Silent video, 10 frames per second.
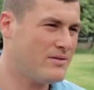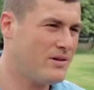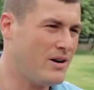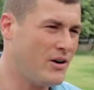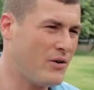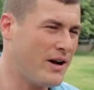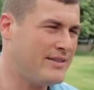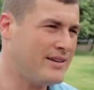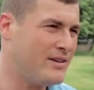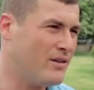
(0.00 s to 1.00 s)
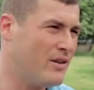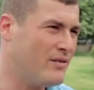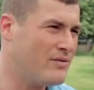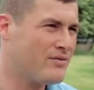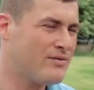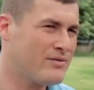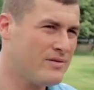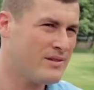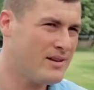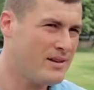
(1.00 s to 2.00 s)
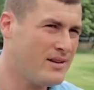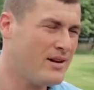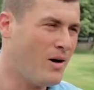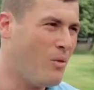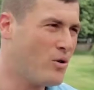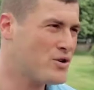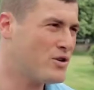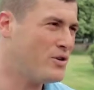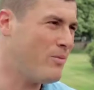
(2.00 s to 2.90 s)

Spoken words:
a great deal of emotional